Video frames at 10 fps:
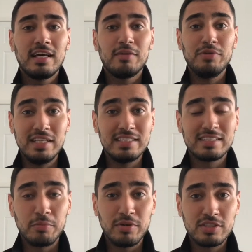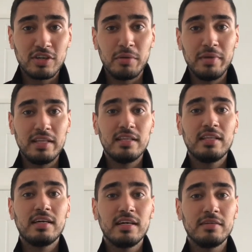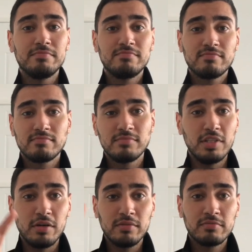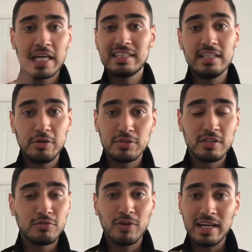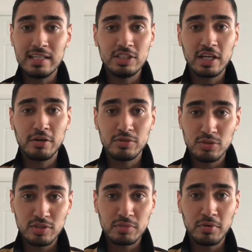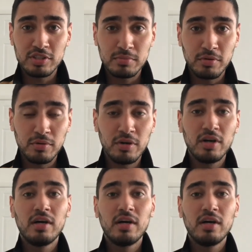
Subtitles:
We need someone to come in, you know, get the deal done for Edin Dzeko as soon as possible,